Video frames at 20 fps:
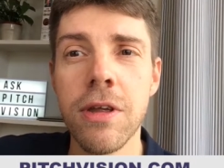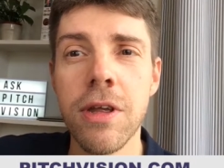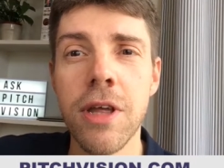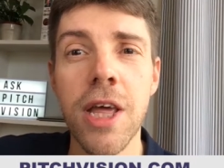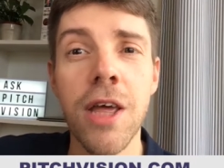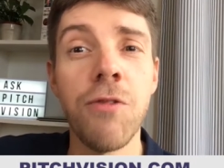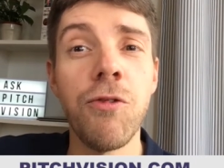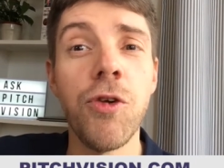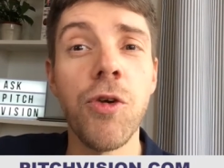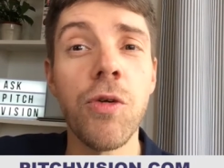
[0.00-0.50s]

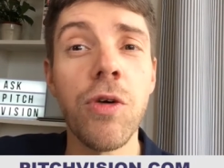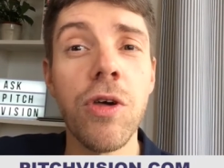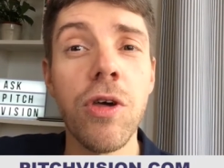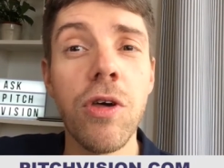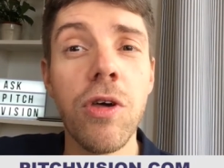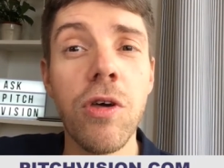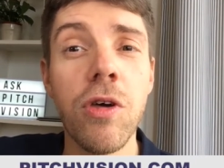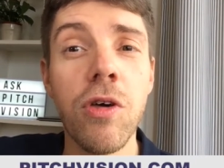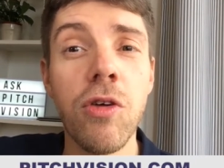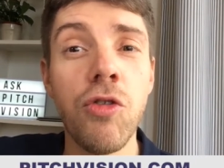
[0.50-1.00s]
if you
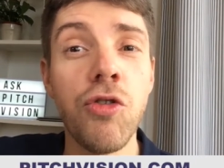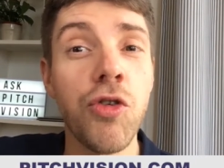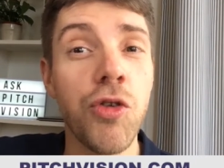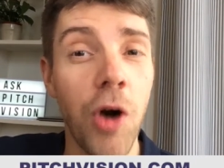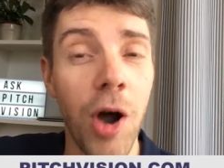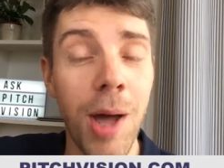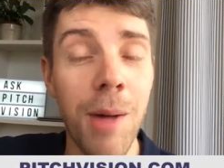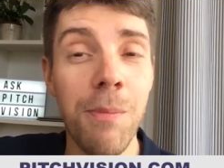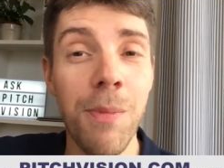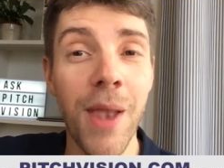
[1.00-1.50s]

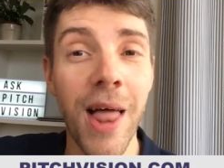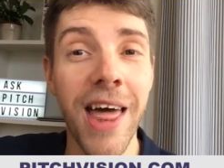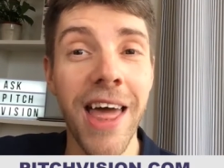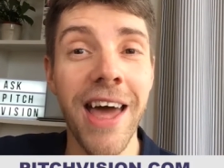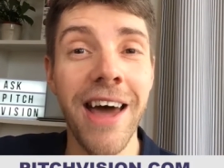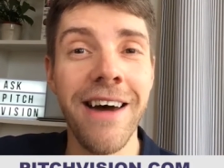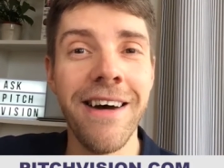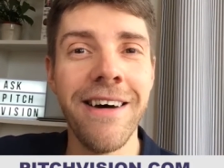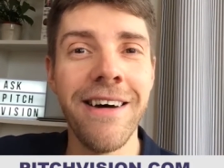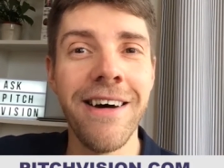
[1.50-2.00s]
try and play
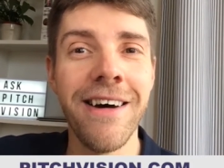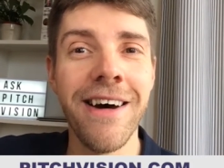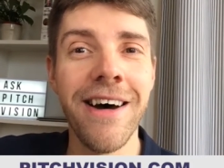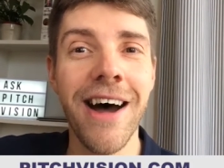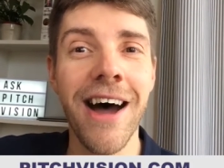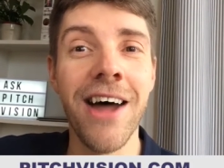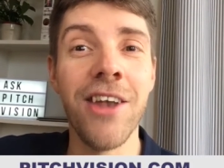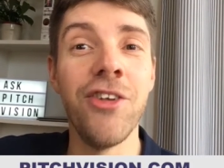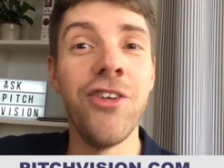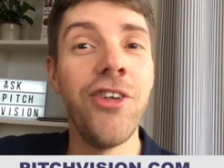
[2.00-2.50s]
it
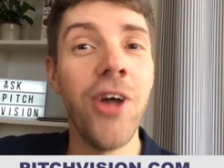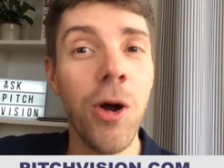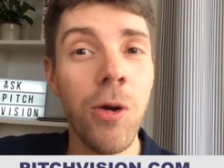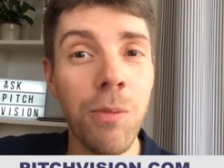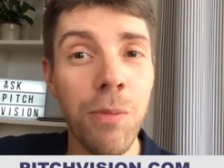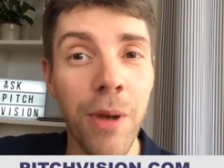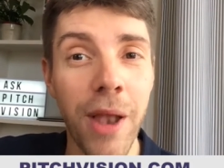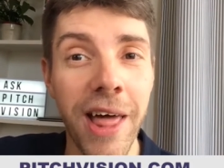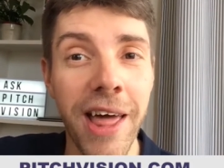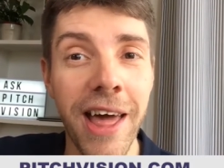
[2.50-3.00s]
and don't
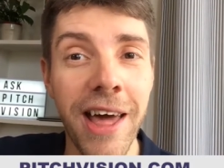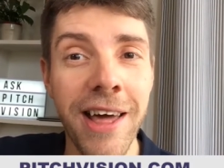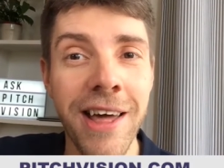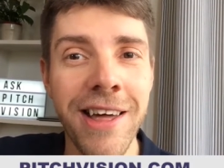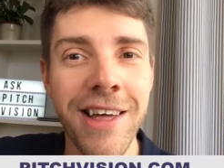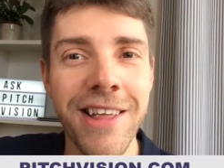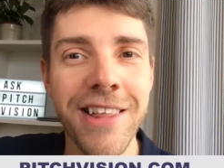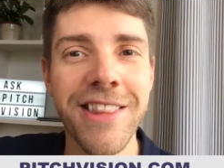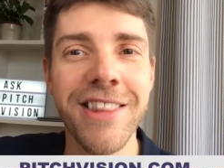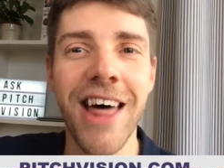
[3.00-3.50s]
play it,
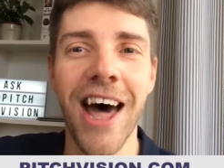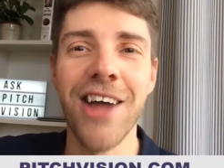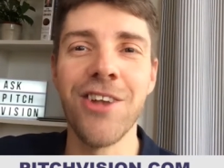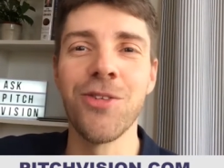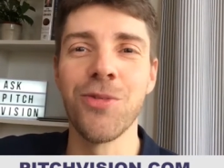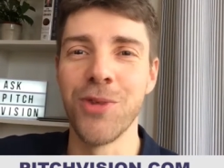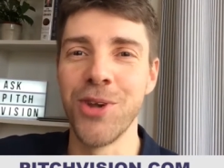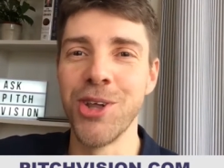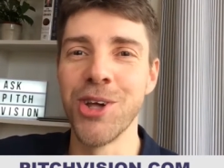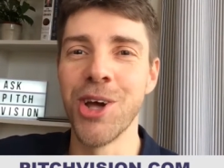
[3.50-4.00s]

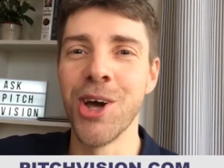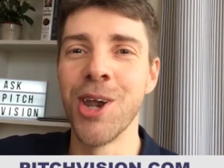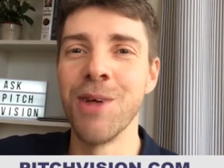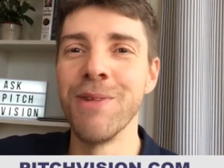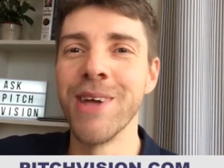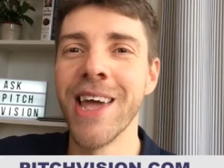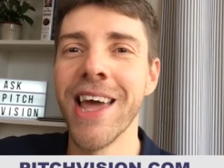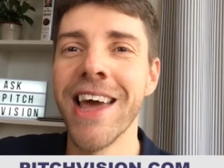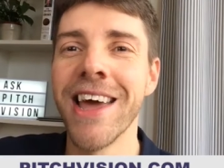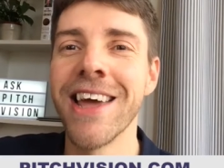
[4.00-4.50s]
that's when you're going to
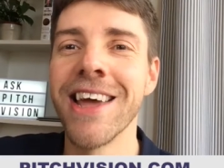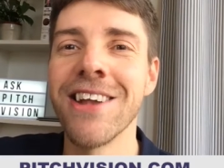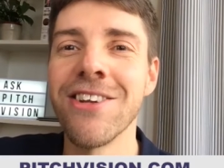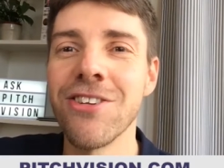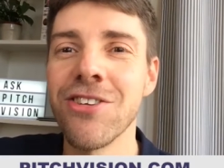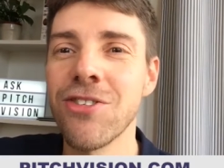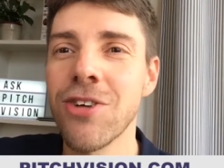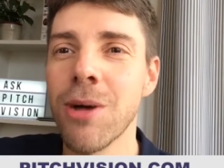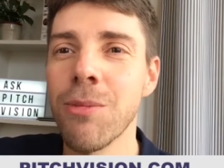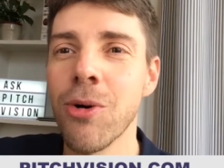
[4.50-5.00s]
be getting into
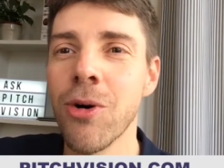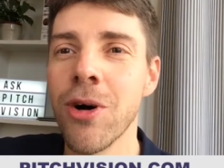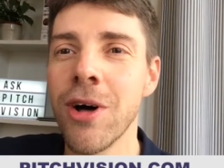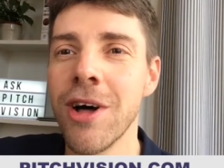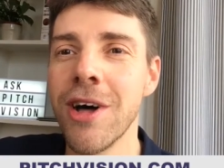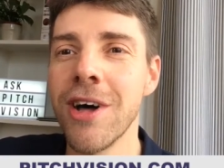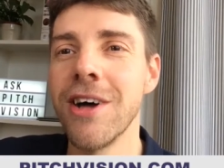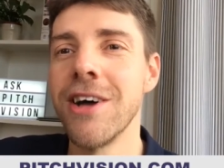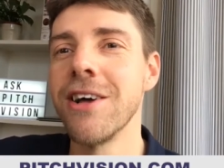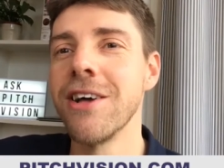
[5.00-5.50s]
trouble.
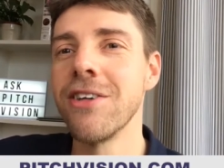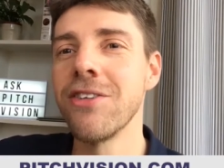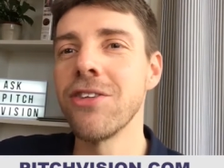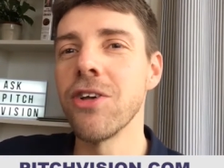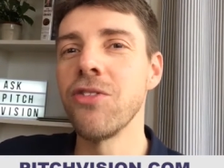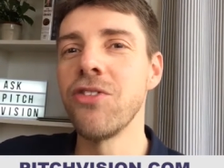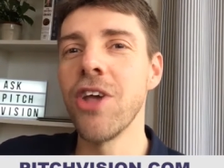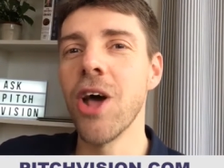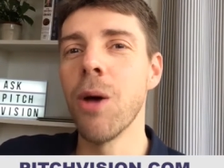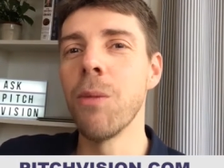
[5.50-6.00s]
So
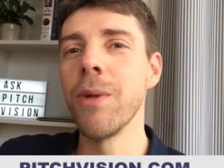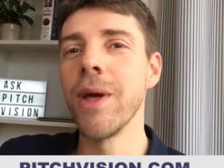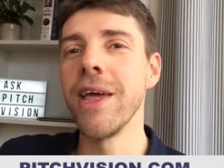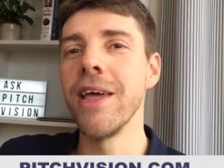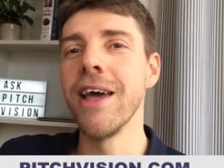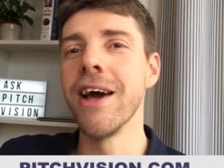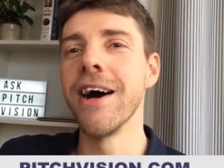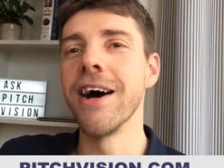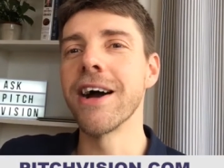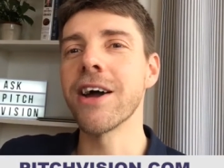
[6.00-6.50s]
tell
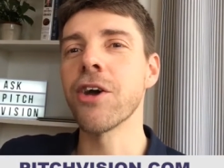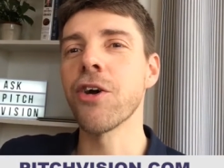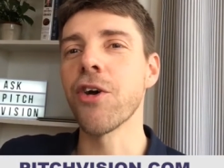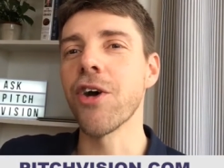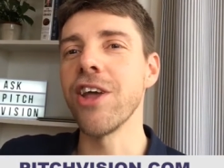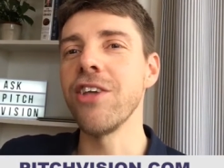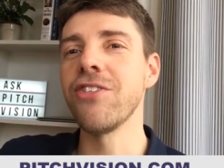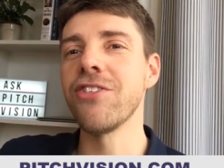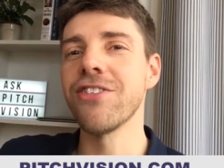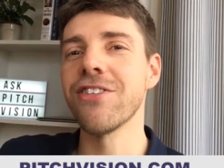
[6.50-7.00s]
me,
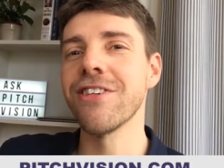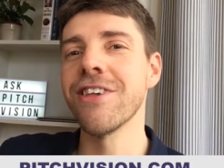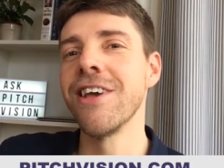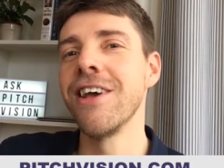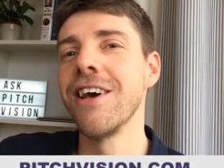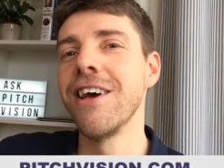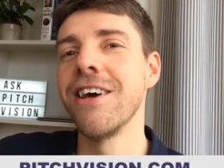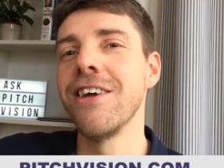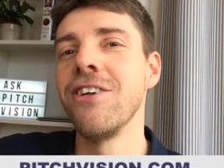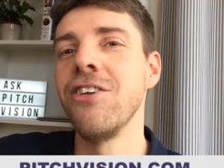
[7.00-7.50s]
Chris,
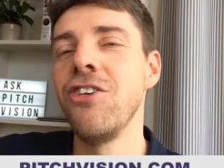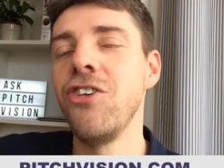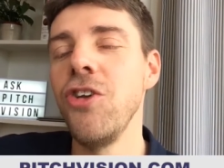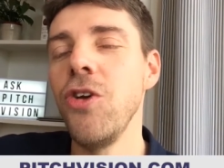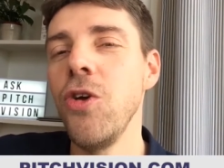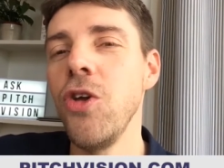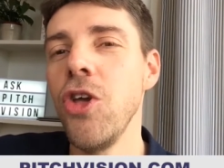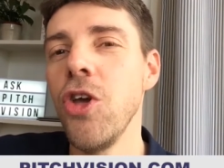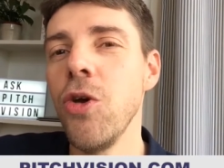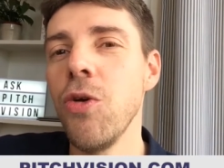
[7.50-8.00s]
do
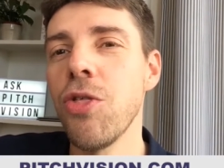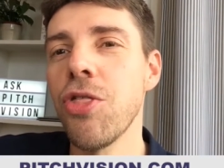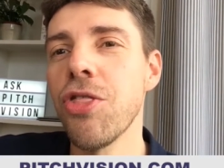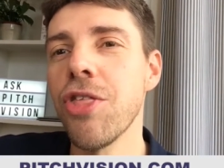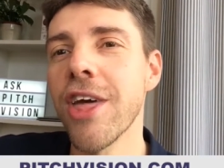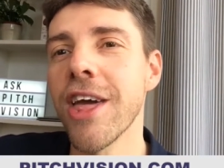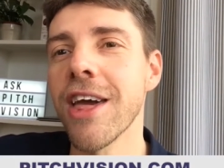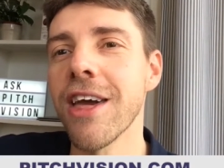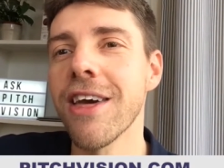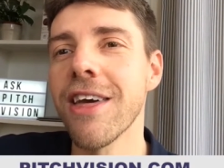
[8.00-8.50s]
you
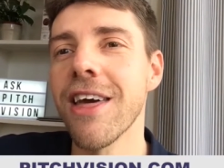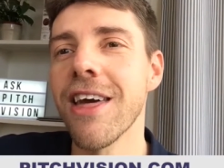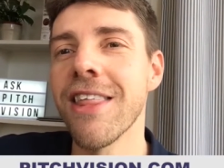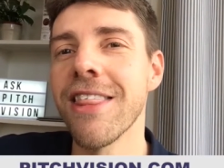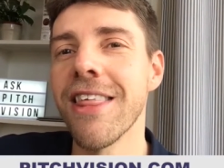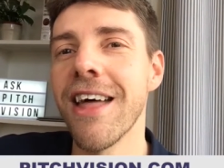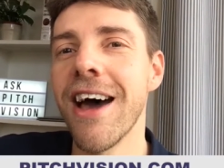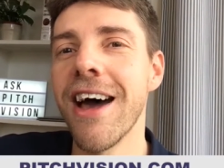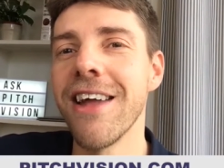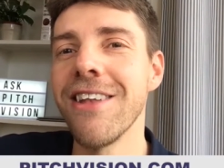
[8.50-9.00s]
think
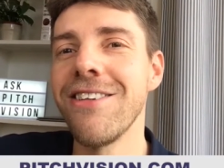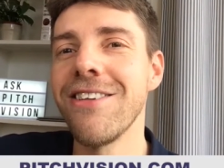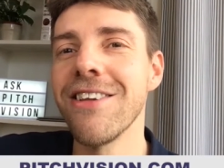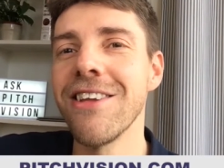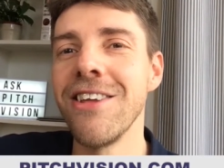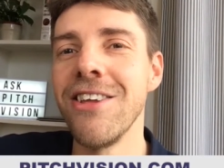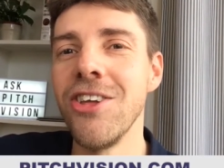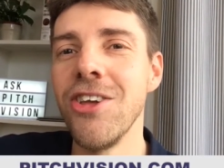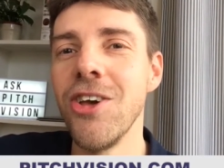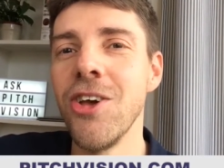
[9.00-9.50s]
that
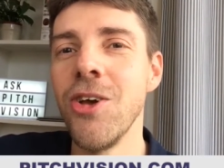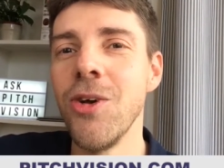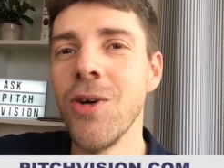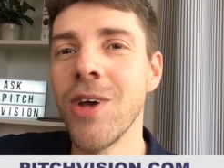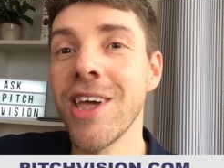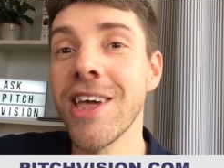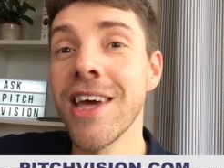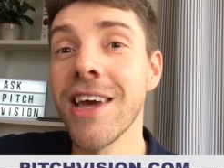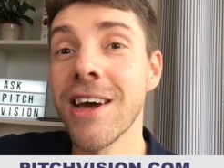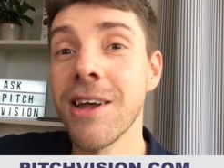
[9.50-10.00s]
you
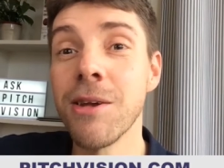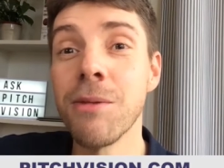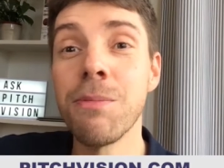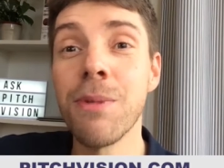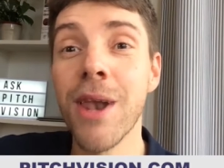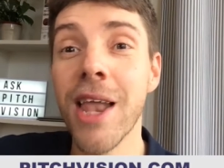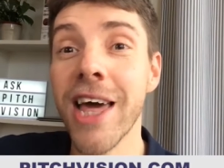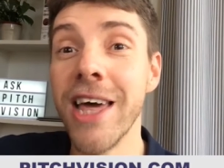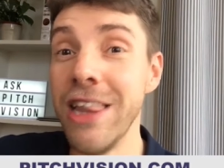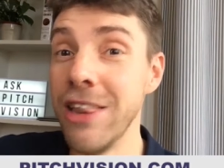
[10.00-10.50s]
can
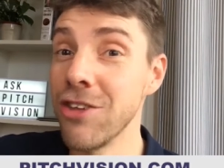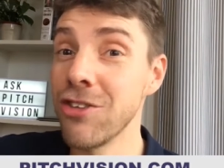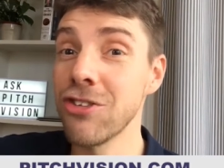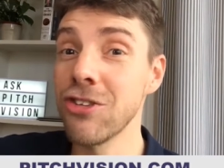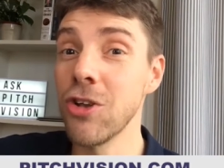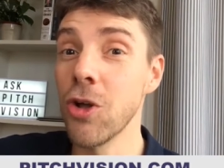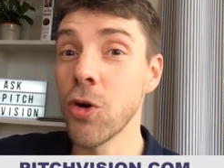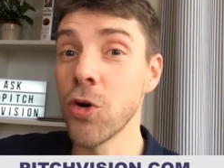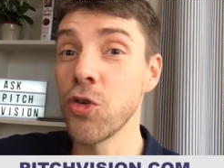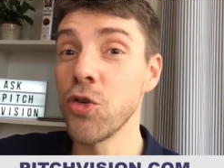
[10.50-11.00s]
play the
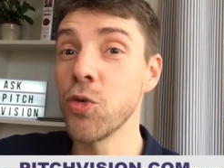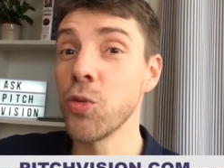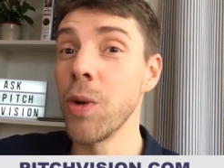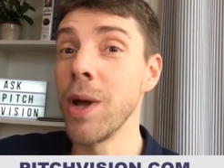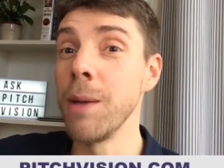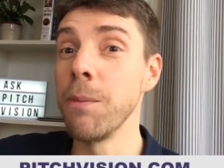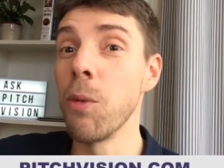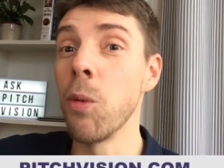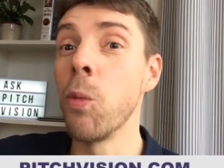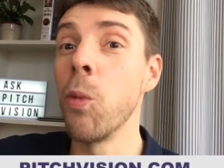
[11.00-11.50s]
slog
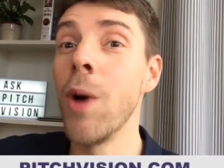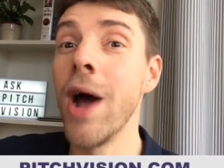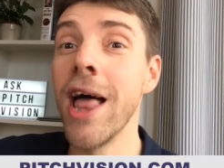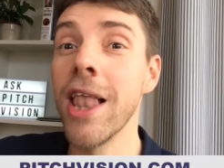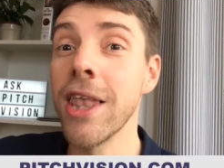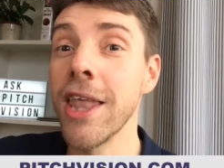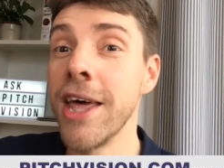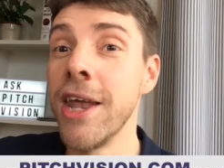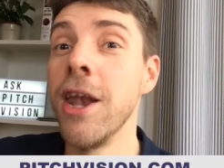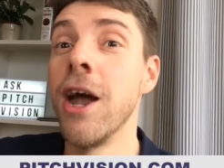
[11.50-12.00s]
sweep
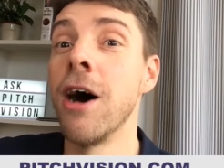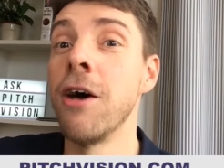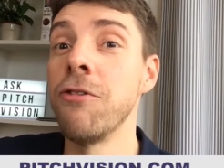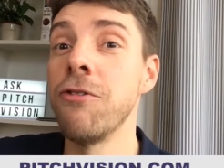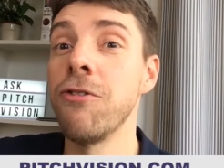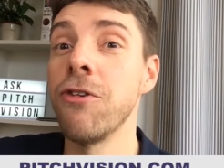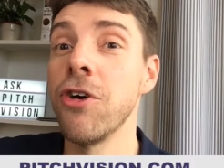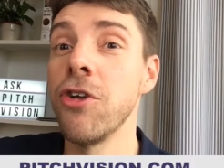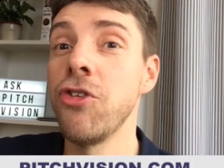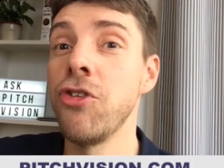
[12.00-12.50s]
well enough
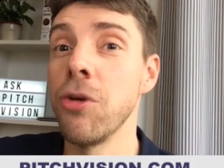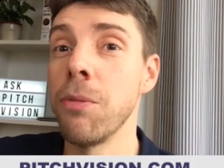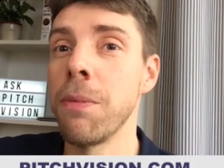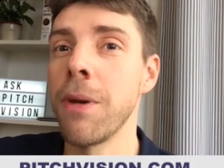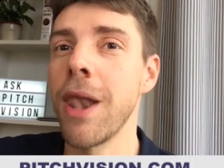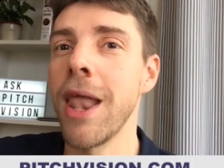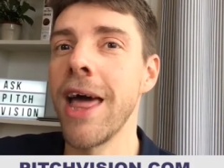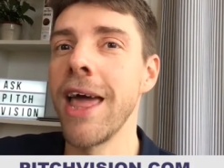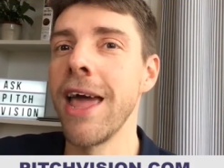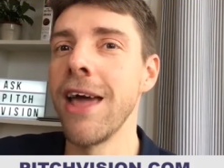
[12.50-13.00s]
to
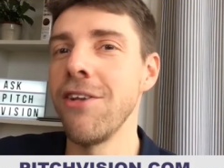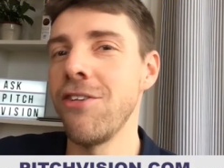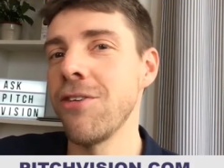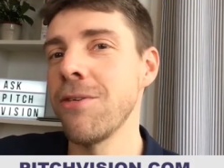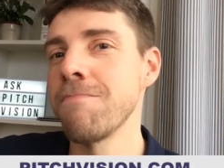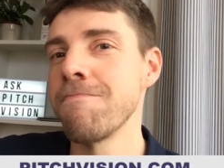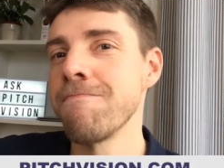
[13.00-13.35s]
play it?